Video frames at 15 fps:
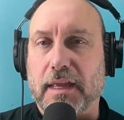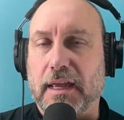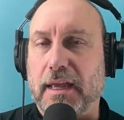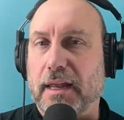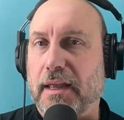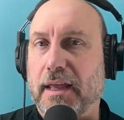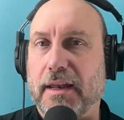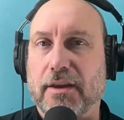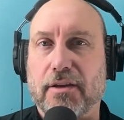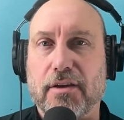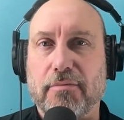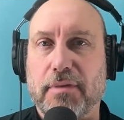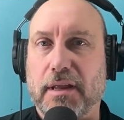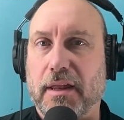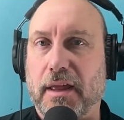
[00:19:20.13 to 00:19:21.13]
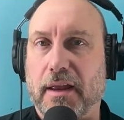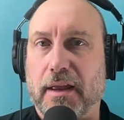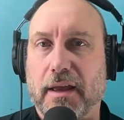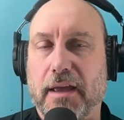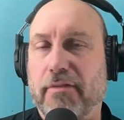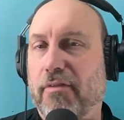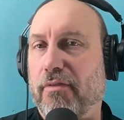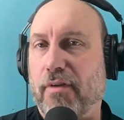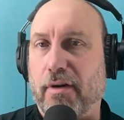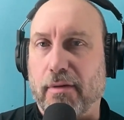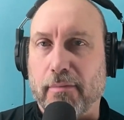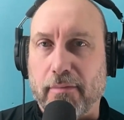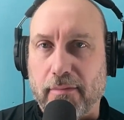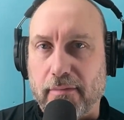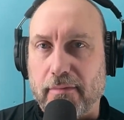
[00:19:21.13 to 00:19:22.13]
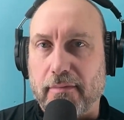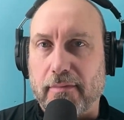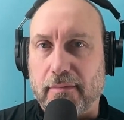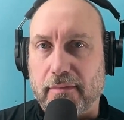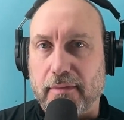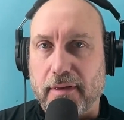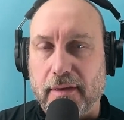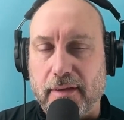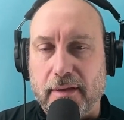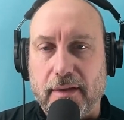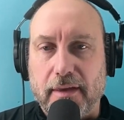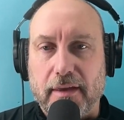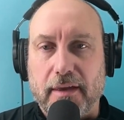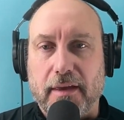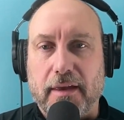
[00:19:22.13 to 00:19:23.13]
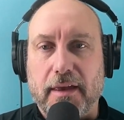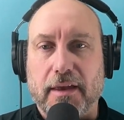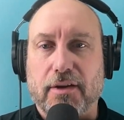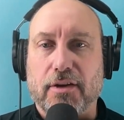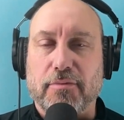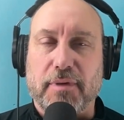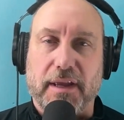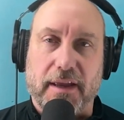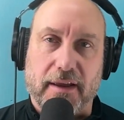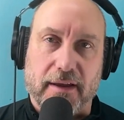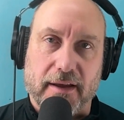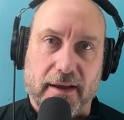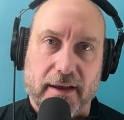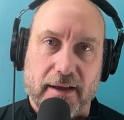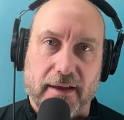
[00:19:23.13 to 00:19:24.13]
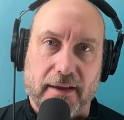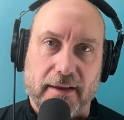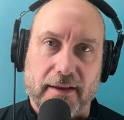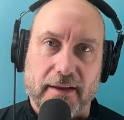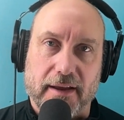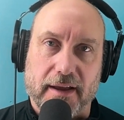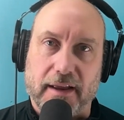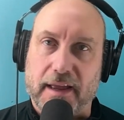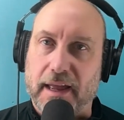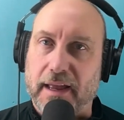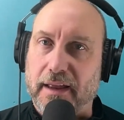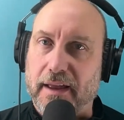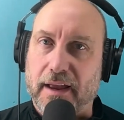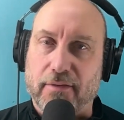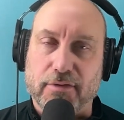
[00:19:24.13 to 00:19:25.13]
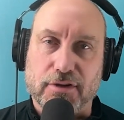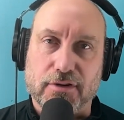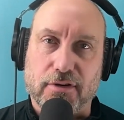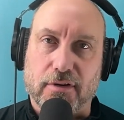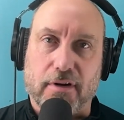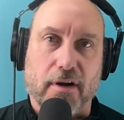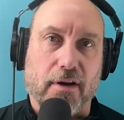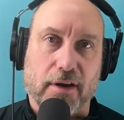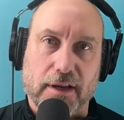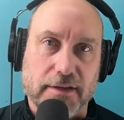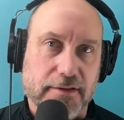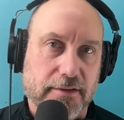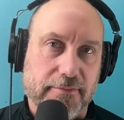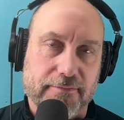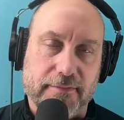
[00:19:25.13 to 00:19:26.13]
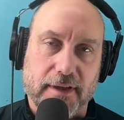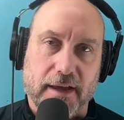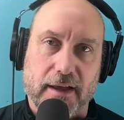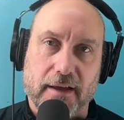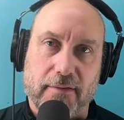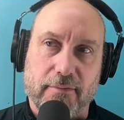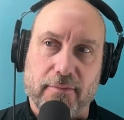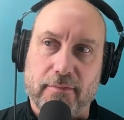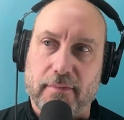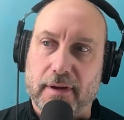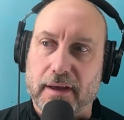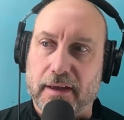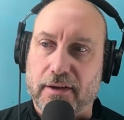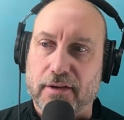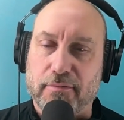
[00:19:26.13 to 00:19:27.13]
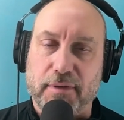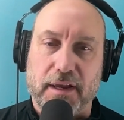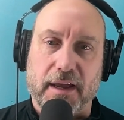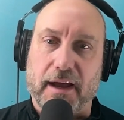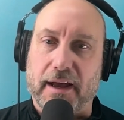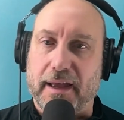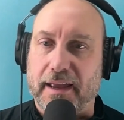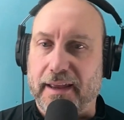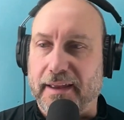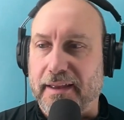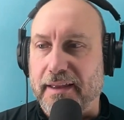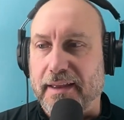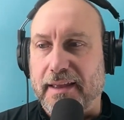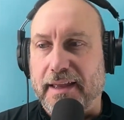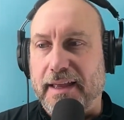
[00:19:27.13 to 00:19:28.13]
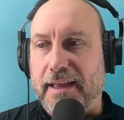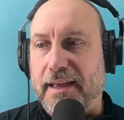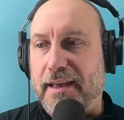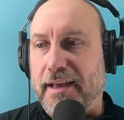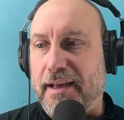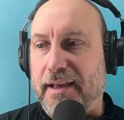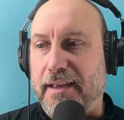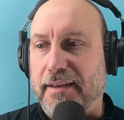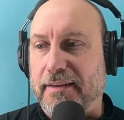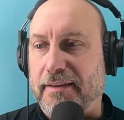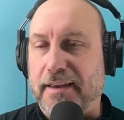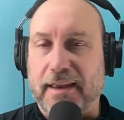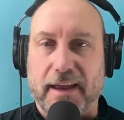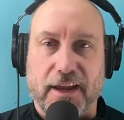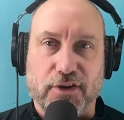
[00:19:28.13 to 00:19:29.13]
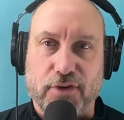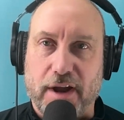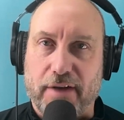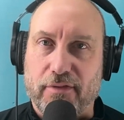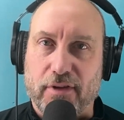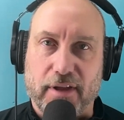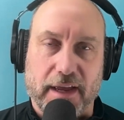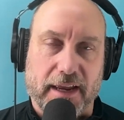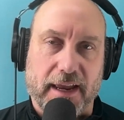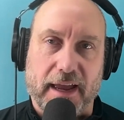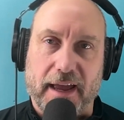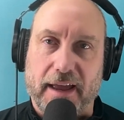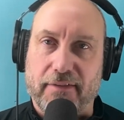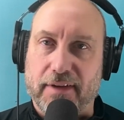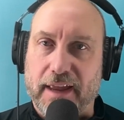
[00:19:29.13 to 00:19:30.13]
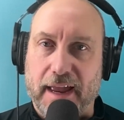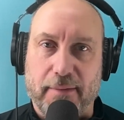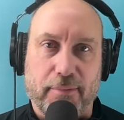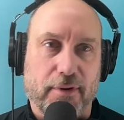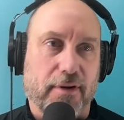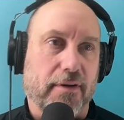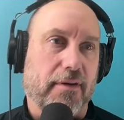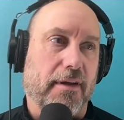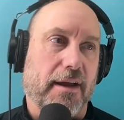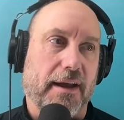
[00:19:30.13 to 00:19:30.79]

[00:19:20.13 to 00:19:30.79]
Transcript: And it could be like, I have a farm. It could be I restore Harleys. I could be I travel, like I have a camper.